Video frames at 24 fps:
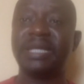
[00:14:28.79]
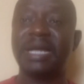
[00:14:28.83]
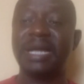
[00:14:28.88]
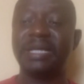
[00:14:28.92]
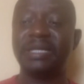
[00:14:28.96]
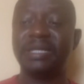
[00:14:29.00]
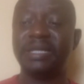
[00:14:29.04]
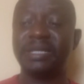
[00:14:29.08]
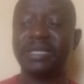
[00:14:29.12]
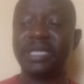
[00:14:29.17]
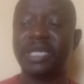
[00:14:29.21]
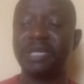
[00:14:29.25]

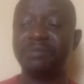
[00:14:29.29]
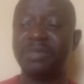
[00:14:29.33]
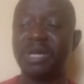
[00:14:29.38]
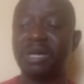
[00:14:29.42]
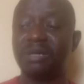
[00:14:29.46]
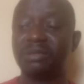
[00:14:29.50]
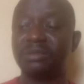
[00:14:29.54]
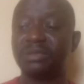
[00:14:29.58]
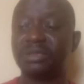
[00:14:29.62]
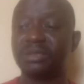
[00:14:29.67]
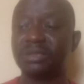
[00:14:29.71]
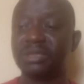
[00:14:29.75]
and they came
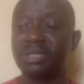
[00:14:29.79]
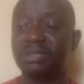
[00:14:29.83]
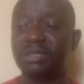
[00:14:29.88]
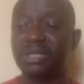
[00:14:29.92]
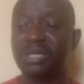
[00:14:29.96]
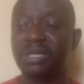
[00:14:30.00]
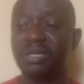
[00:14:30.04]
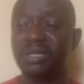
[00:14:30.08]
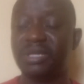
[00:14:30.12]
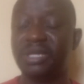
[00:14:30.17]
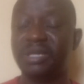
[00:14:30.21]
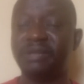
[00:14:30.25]
out
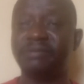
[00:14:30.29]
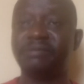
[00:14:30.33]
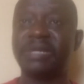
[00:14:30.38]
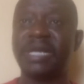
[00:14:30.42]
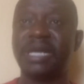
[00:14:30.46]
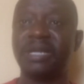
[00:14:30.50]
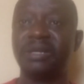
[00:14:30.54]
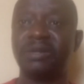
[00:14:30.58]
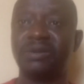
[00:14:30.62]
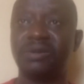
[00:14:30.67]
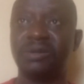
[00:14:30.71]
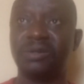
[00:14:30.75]
in
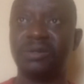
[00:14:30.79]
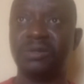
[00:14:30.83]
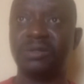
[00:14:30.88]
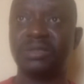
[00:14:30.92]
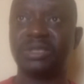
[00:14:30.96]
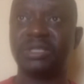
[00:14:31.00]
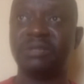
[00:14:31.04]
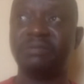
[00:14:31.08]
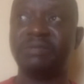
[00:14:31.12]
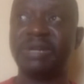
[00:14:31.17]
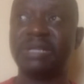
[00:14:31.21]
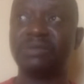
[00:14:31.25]
flying
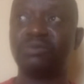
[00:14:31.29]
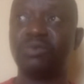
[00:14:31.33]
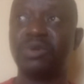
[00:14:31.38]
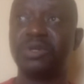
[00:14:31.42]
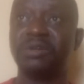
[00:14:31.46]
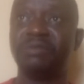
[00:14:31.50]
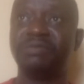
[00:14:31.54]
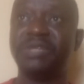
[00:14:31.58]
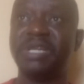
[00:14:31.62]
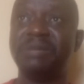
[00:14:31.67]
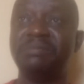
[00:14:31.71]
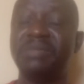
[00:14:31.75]
colors. In fact,
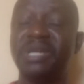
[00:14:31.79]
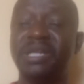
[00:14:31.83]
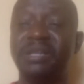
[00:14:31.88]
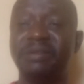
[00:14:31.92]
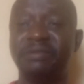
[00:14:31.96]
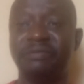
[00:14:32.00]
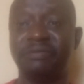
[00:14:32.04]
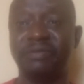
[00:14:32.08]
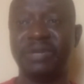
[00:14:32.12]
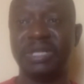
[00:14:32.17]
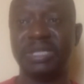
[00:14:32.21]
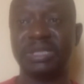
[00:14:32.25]
one of them made
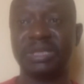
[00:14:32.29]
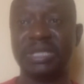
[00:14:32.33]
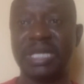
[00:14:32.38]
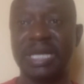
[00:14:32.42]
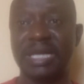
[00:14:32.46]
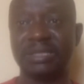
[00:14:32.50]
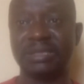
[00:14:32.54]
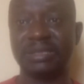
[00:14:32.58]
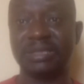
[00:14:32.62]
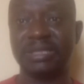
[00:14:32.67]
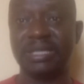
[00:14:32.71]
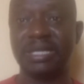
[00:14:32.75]
it first
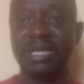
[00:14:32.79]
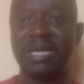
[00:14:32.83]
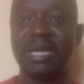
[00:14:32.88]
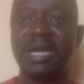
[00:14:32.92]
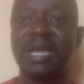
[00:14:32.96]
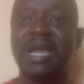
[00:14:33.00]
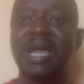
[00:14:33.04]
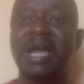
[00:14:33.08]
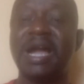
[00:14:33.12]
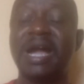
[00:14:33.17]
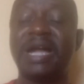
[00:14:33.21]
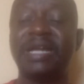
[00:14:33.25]
class.
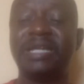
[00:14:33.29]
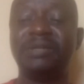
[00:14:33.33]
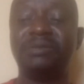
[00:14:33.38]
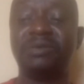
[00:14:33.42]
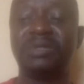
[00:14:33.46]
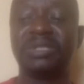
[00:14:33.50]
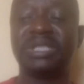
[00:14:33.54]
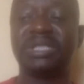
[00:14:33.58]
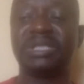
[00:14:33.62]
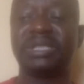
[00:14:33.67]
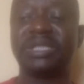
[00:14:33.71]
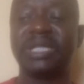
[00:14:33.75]
And he
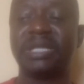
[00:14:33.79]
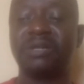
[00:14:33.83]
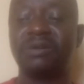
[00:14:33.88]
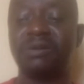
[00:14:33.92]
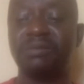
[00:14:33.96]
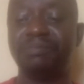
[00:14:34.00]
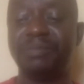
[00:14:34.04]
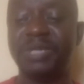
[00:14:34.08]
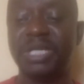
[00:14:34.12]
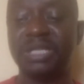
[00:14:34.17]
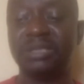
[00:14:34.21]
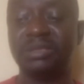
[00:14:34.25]
was the
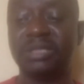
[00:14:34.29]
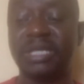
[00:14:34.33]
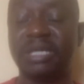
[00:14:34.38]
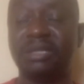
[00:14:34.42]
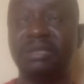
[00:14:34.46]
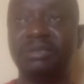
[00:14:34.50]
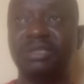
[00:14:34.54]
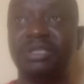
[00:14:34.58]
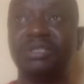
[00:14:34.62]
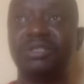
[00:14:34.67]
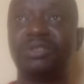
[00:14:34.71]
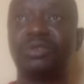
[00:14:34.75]
second best
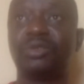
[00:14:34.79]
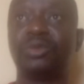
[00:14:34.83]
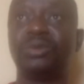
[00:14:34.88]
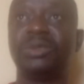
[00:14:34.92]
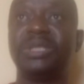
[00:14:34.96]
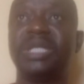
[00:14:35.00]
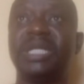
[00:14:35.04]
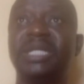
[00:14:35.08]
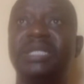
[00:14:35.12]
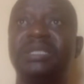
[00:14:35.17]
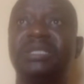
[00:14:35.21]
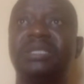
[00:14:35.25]
graduating
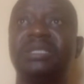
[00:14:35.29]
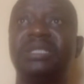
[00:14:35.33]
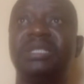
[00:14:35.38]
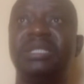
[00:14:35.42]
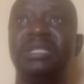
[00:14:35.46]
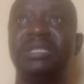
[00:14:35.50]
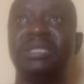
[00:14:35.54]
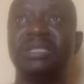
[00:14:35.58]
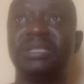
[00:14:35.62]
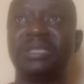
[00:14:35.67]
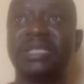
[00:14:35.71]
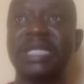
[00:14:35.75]
student
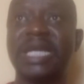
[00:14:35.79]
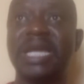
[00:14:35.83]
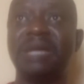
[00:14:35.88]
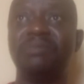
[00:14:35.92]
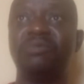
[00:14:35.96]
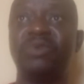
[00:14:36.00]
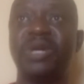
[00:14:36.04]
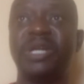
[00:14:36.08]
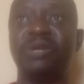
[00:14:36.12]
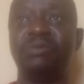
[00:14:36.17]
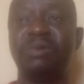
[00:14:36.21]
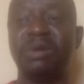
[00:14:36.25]
in his
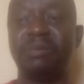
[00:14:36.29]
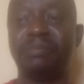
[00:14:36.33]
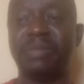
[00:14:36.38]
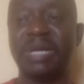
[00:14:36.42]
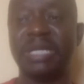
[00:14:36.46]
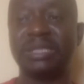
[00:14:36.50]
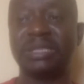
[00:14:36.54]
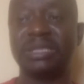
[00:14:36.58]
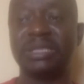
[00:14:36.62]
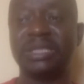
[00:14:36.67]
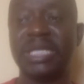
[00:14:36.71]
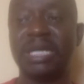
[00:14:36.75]
time when they were
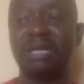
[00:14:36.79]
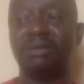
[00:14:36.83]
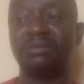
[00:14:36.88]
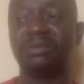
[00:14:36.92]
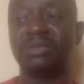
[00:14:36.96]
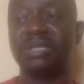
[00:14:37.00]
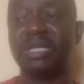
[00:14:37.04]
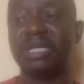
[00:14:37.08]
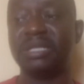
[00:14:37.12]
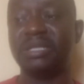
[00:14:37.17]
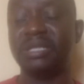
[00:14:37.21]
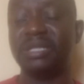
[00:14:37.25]
passing
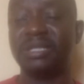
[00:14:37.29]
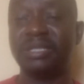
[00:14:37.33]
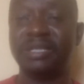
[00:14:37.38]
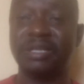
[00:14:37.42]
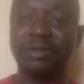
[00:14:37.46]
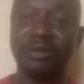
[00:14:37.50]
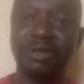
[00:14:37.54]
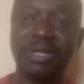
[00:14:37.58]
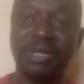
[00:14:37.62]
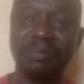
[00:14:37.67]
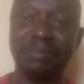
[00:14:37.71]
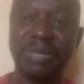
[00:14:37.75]
out. I think they
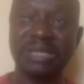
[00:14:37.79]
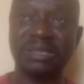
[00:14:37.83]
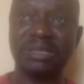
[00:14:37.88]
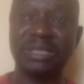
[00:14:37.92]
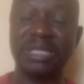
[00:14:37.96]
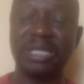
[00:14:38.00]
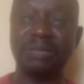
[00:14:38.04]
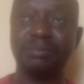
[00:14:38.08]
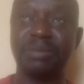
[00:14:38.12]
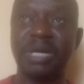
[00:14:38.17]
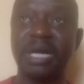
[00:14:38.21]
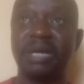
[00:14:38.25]
call it
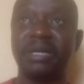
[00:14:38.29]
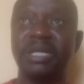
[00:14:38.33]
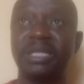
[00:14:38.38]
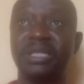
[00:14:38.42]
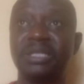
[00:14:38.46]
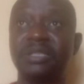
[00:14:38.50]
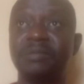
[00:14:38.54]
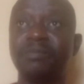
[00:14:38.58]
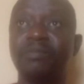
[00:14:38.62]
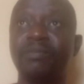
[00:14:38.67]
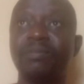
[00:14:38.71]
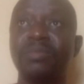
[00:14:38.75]
passing out
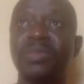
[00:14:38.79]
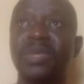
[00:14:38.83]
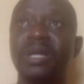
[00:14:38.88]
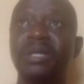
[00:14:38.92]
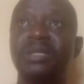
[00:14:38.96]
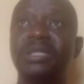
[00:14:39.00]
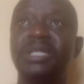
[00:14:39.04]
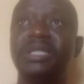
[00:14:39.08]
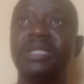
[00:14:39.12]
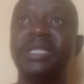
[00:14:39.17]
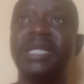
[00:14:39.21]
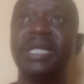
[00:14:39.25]
parade.
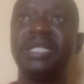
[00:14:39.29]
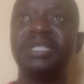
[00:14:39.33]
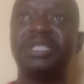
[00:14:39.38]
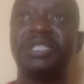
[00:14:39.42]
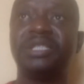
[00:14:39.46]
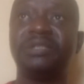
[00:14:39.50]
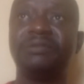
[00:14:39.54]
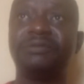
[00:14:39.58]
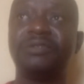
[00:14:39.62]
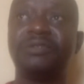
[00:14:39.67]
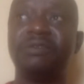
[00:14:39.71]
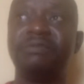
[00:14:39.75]
The then
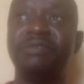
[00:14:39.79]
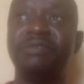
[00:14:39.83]
chief of